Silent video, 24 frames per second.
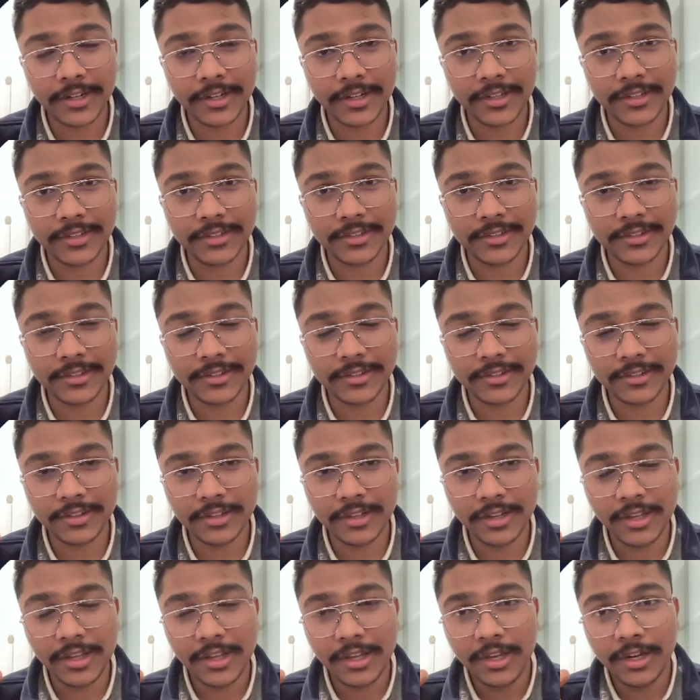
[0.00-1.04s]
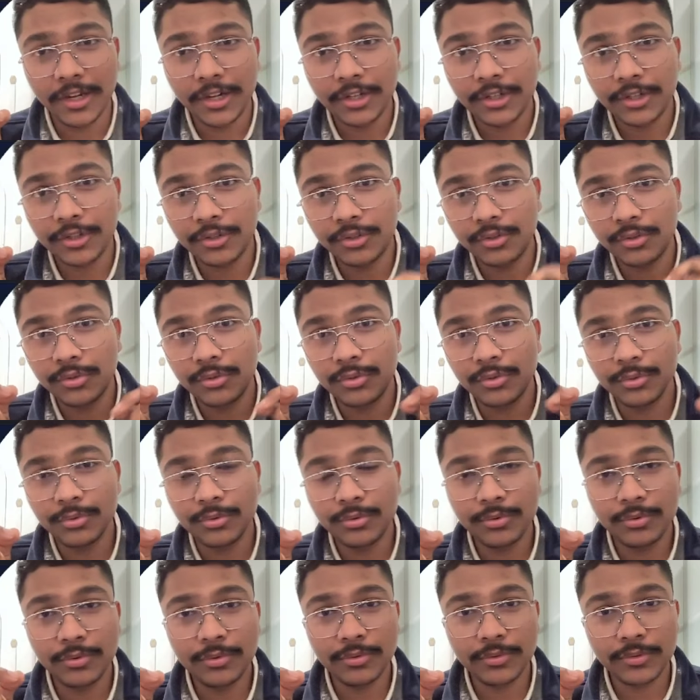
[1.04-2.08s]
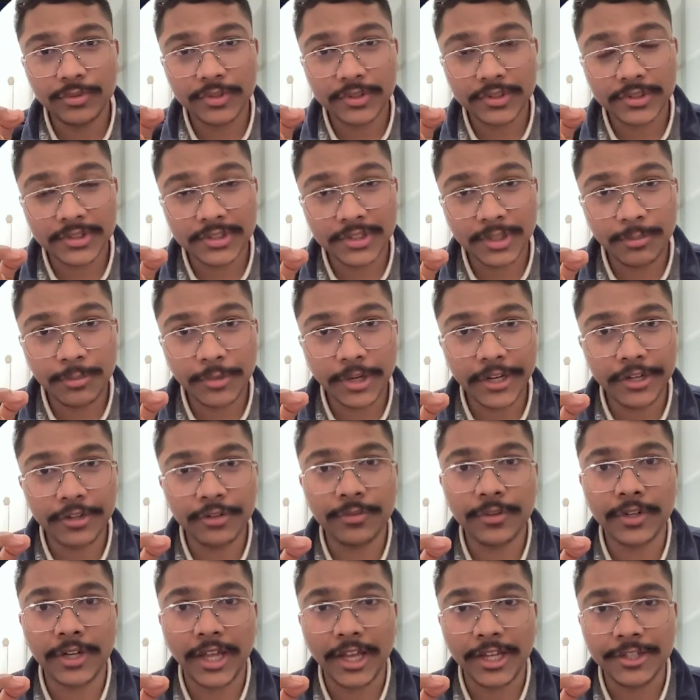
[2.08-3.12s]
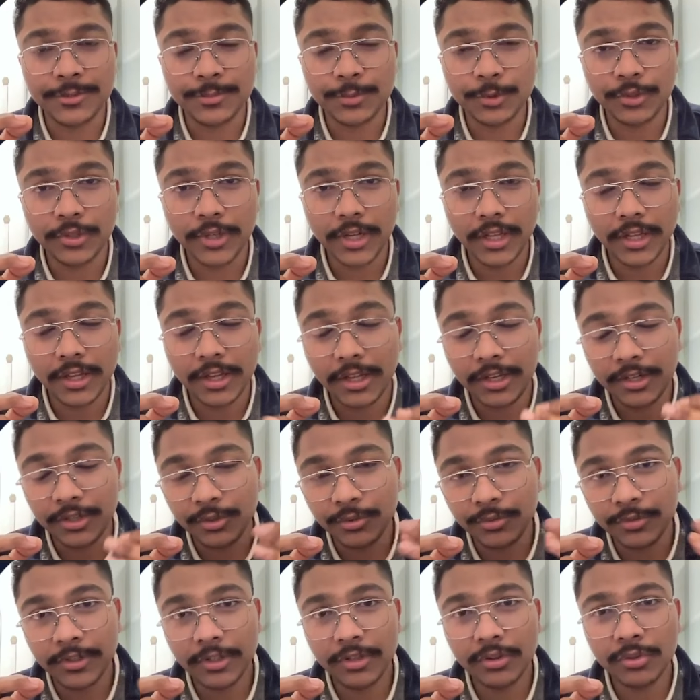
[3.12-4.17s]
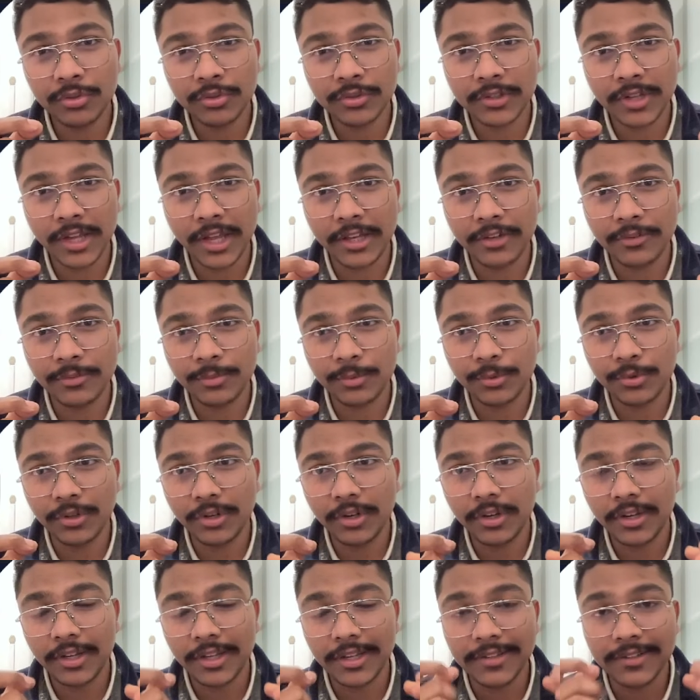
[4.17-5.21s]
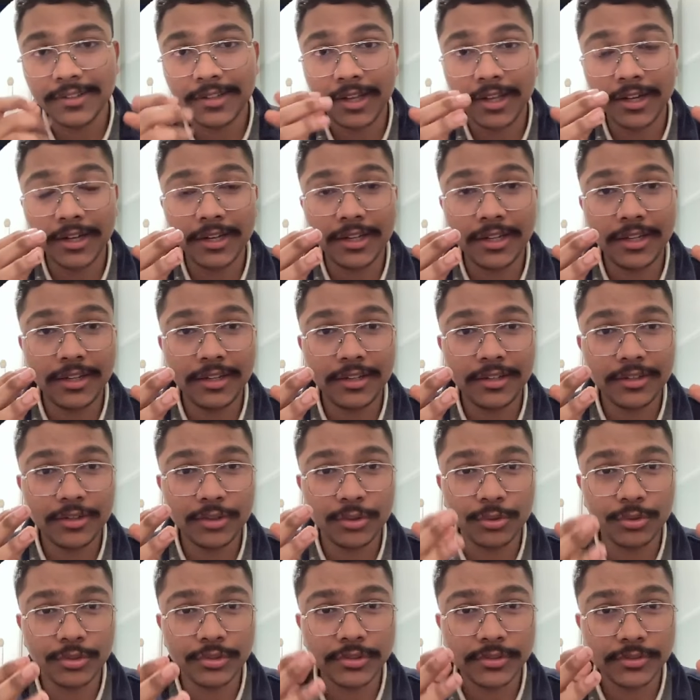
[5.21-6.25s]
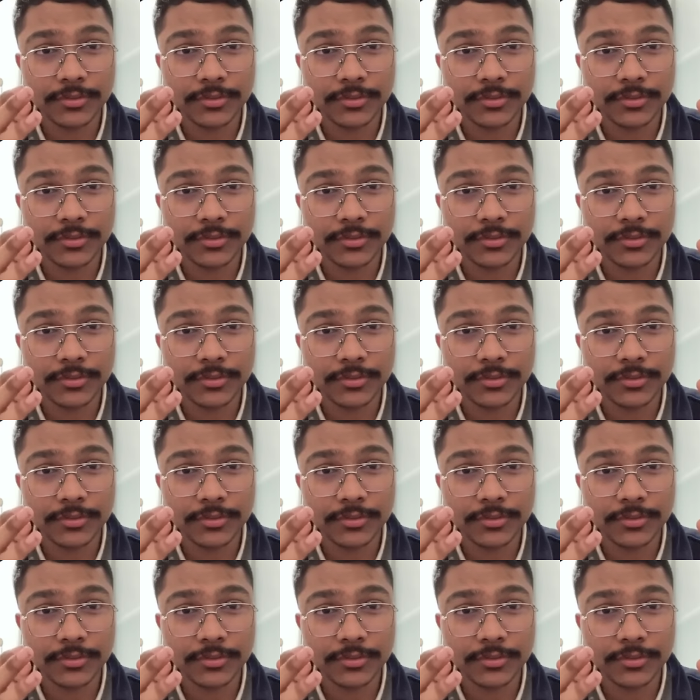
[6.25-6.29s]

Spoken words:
traces to some kind of a dashboard, and using those dashboard SRE knows